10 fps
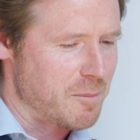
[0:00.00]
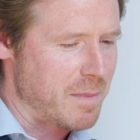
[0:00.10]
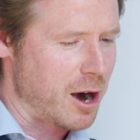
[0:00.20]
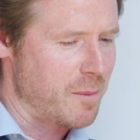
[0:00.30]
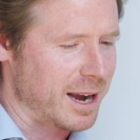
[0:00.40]

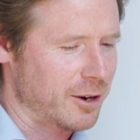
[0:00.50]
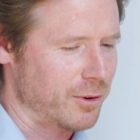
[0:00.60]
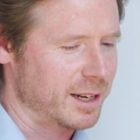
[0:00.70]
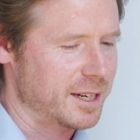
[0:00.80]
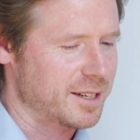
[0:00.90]
Marimaca
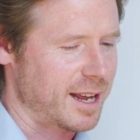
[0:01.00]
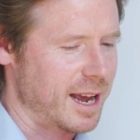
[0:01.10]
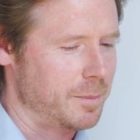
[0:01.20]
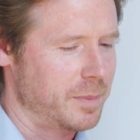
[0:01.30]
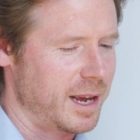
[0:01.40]
released
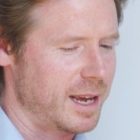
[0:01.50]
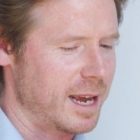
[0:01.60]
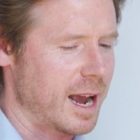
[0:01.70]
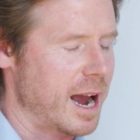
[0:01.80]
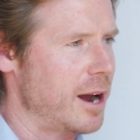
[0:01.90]
a
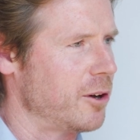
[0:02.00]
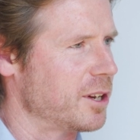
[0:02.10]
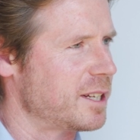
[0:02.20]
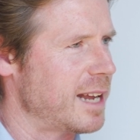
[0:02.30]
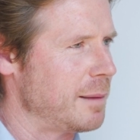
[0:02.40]
PEA on
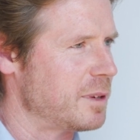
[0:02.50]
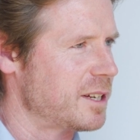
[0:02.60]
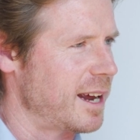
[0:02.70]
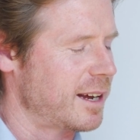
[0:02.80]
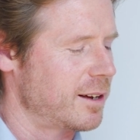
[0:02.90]
its
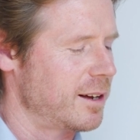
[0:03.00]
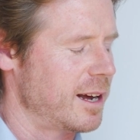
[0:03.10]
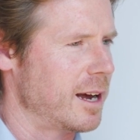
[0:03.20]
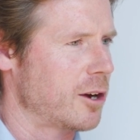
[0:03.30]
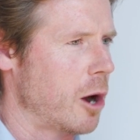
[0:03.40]
namesake
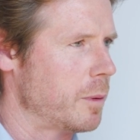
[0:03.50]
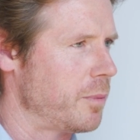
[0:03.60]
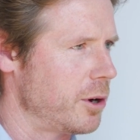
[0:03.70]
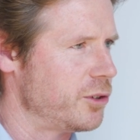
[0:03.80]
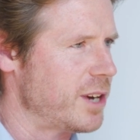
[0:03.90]
uh, copper
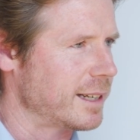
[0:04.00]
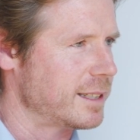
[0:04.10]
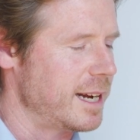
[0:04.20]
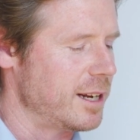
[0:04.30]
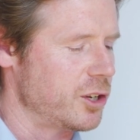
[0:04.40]

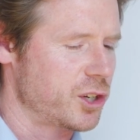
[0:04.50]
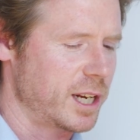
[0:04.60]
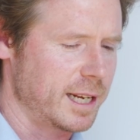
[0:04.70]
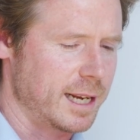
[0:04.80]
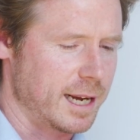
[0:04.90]
project in
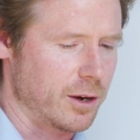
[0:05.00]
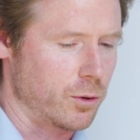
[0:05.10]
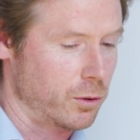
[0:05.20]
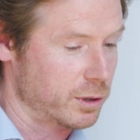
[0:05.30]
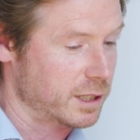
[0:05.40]
Chile in
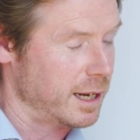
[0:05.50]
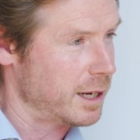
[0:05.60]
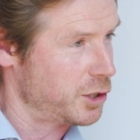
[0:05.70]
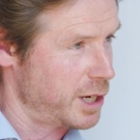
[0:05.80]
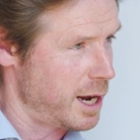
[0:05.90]
August
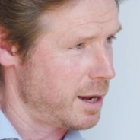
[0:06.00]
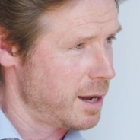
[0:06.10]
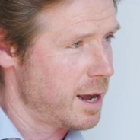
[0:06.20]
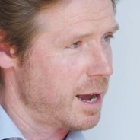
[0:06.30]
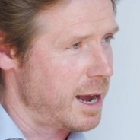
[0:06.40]
last year.
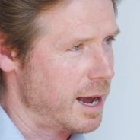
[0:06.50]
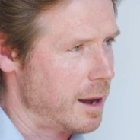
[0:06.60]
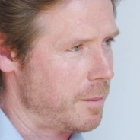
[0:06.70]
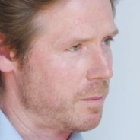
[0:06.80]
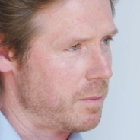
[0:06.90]

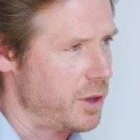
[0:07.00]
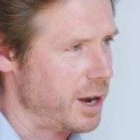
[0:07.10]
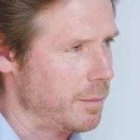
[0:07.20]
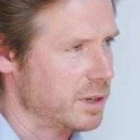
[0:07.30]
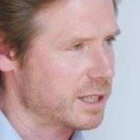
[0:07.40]
Um, the
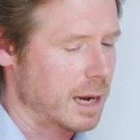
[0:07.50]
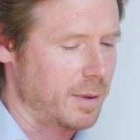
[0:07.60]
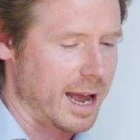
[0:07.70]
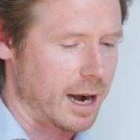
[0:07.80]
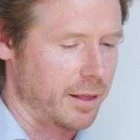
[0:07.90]
numbers
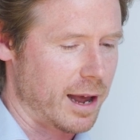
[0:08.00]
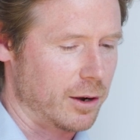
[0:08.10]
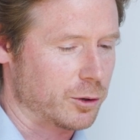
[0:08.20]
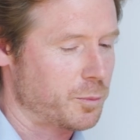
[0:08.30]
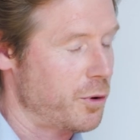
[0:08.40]
coming out of that
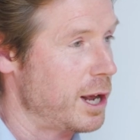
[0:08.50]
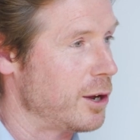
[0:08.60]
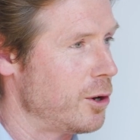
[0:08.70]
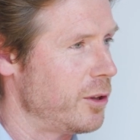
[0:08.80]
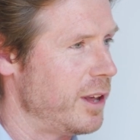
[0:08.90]
looked pretty
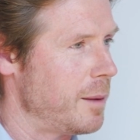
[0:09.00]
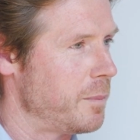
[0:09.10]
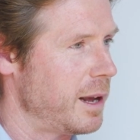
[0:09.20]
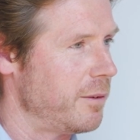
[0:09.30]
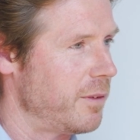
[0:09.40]
good. The
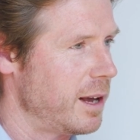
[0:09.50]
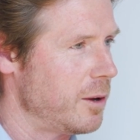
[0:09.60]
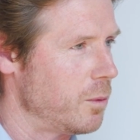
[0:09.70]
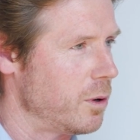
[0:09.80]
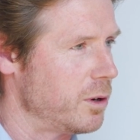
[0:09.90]

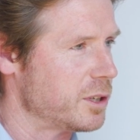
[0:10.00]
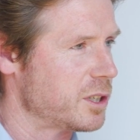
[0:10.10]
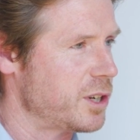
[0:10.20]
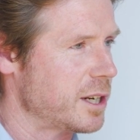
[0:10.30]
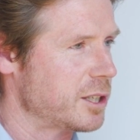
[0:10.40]
NPV was
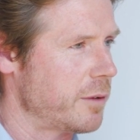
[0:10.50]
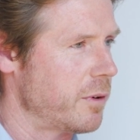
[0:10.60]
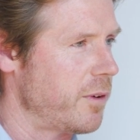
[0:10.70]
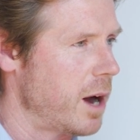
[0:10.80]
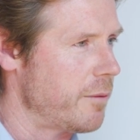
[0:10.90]
just over
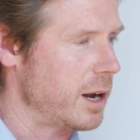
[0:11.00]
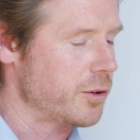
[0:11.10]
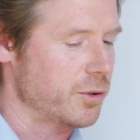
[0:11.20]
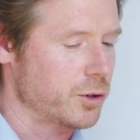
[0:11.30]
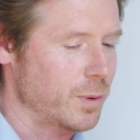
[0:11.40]

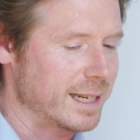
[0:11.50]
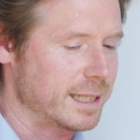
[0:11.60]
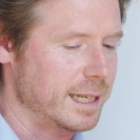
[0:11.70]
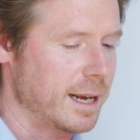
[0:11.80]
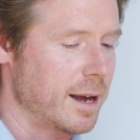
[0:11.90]

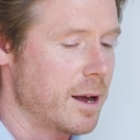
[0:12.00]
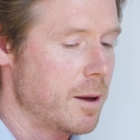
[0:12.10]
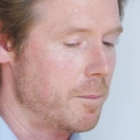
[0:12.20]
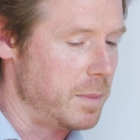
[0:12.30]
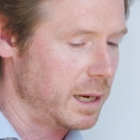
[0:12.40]
520
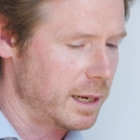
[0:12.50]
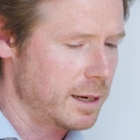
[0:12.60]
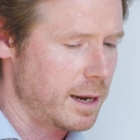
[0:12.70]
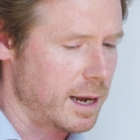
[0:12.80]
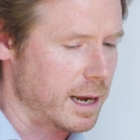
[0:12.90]

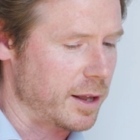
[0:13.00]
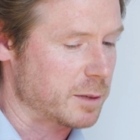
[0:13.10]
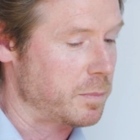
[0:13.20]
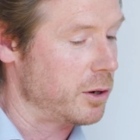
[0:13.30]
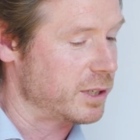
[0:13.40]
million. Uh,
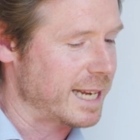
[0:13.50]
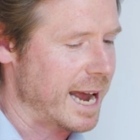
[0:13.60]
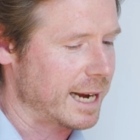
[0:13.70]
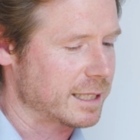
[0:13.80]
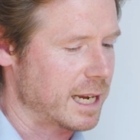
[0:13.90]
post
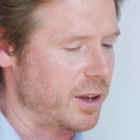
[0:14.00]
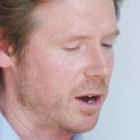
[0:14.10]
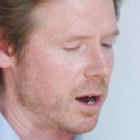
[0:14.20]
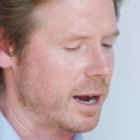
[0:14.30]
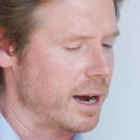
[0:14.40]
tax, and the
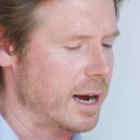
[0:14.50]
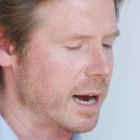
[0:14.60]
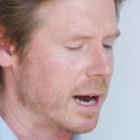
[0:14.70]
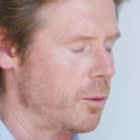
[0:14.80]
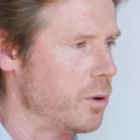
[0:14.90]

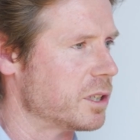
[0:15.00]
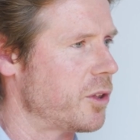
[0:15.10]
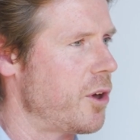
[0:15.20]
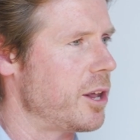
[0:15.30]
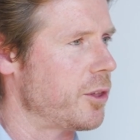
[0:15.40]
IRR was
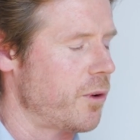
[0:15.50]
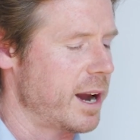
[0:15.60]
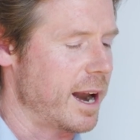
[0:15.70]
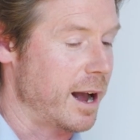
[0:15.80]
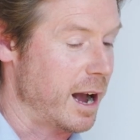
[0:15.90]

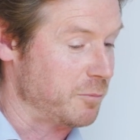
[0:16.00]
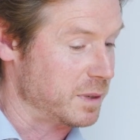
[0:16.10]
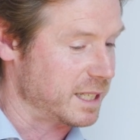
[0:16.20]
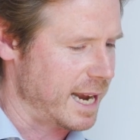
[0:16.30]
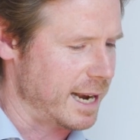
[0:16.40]

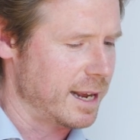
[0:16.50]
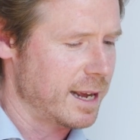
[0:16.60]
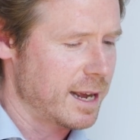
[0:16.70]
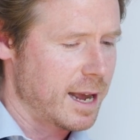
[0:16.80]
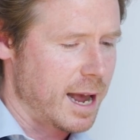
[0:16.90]
33.5%.
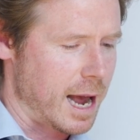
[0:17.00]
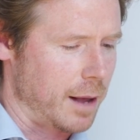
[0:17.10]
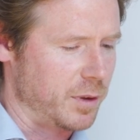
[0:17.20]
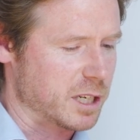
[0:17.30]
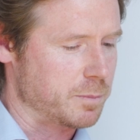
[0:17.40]

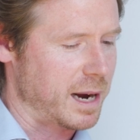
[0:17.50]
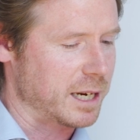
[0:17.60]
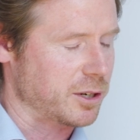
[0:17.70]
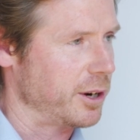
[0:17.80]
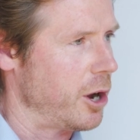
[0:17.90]
Um, this is
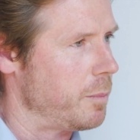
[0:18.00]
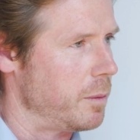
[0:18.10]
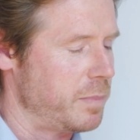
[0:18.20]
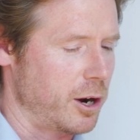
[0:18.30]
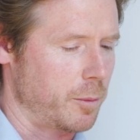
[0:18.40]
based on an
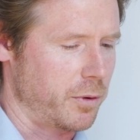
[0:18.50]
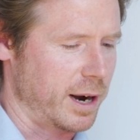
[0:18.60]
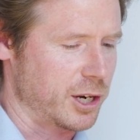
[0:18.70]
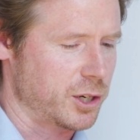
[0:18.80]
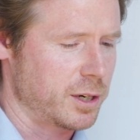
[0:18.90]
open pit
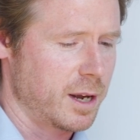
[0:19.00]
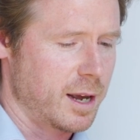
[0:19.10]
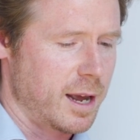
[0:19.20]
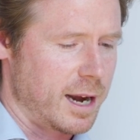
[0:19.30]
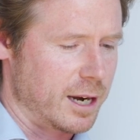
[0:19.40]
operation.
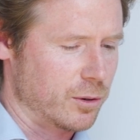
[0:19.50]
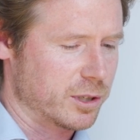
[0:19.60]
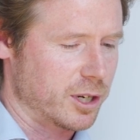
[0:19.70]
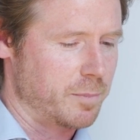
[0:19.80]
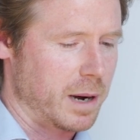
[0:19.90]
It
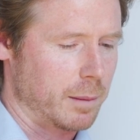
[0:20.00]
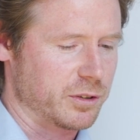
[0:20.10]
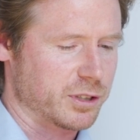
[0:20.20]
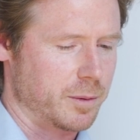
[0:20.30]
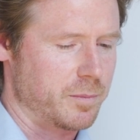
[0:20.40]
also
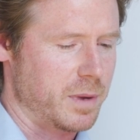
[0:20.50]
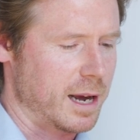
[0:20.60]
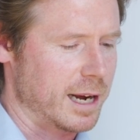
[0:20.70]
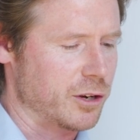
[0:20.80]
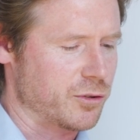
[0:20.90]
published some
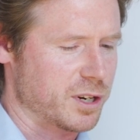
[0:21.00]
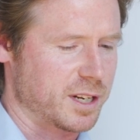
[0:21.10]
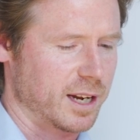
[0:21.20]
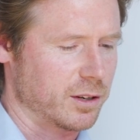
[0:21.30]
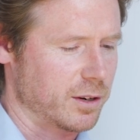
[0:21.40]
uh,
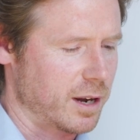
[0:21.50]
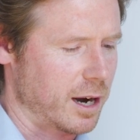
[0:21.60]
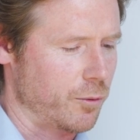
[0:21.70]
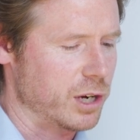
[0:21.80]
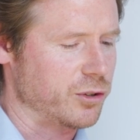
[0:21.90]
interesting
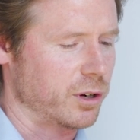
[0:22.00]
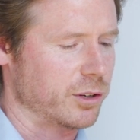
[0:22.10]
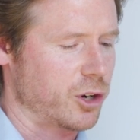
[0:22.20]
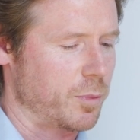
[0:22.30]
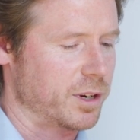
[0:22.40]
uh, regional
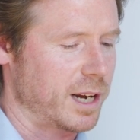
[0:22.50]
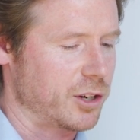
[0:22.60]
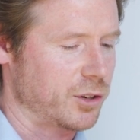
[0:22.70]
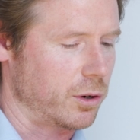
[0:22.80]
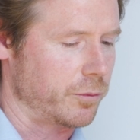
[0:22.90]

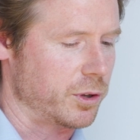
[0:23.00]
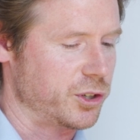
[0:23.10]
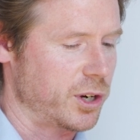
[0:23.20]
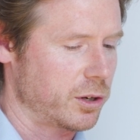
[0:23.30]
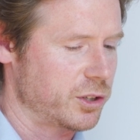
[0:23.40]
interpretation of the
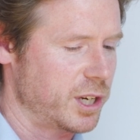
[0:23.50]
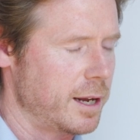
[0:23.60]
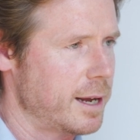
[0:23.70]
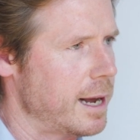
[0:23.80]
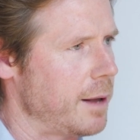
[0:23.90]

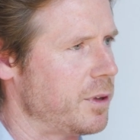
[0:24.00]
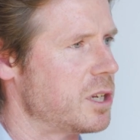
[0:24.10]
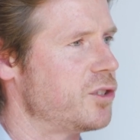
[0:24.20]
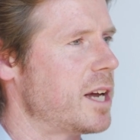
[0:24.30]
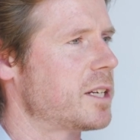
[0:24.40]
geology um, that
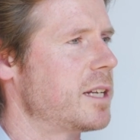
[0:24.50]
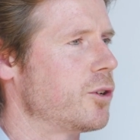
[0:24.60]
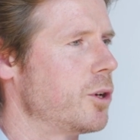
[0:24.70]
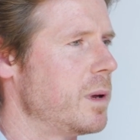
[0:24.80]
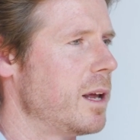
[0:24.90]
suggests there
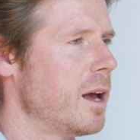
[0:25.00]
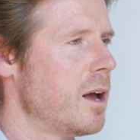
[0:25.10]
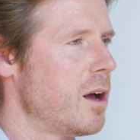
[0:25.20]
could be